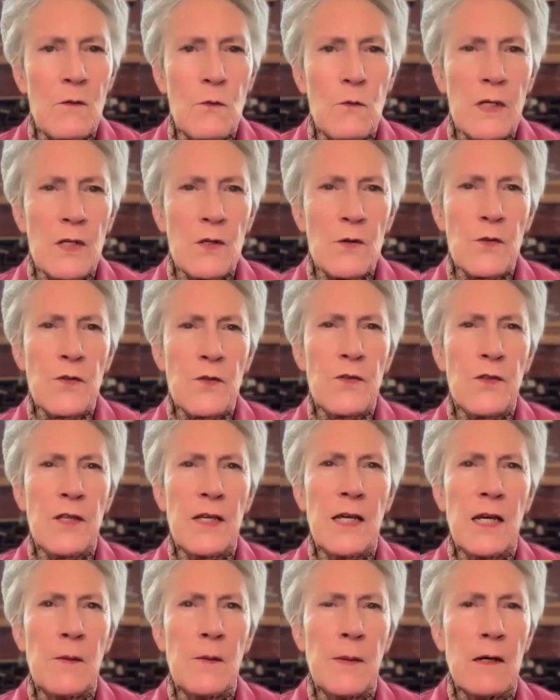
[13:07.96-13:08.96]
when you
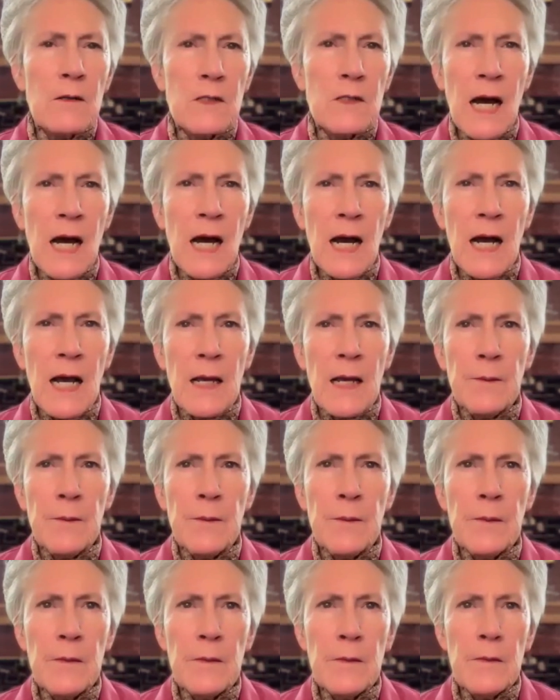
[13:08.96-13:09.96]
think about
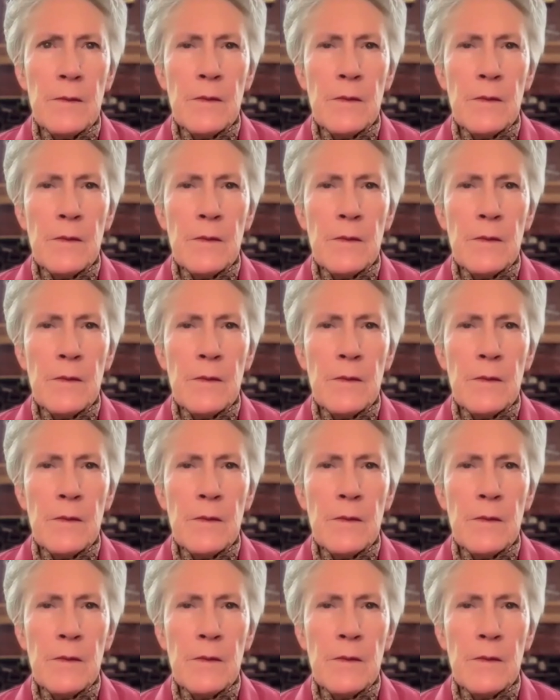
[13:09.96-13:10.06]
time,